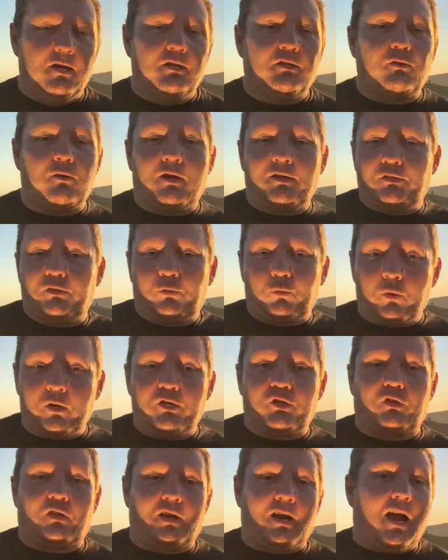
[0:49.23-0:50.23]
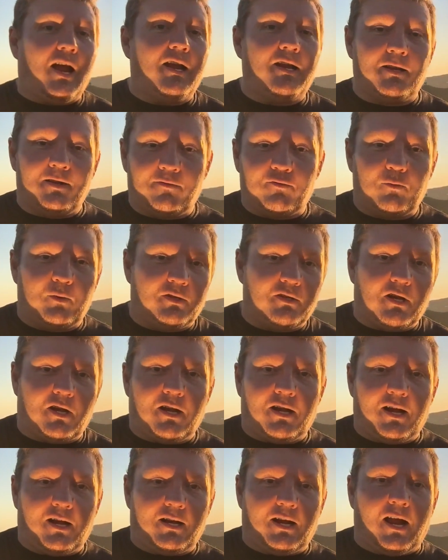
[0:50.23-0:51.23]
So I just wish that I had never been
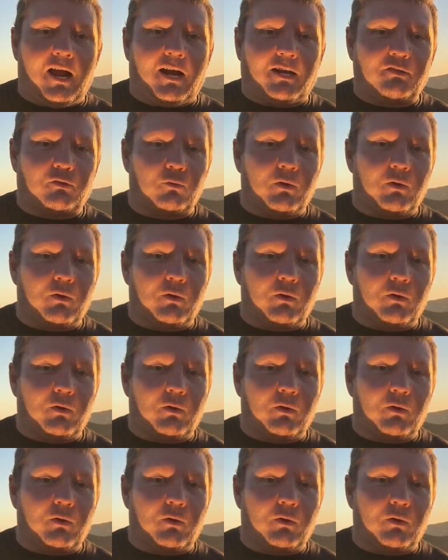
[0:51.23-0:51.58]
taught how to act,